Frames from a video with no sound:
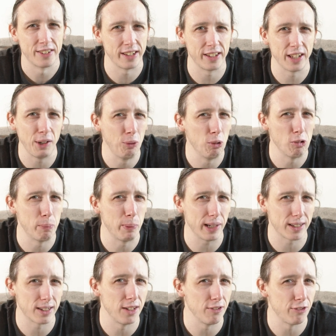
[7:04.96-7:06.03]
I think they were a
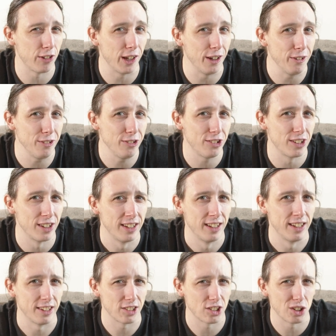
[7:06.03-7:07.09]
bit confused
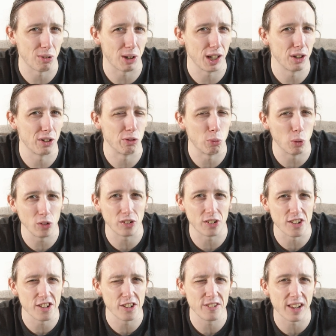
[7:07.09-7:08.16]
as to why I'd want
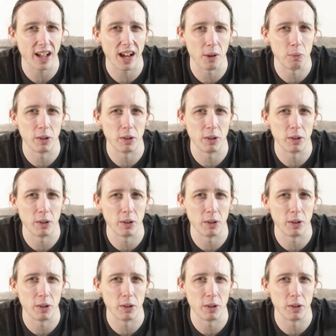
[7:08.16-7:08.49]
to do that.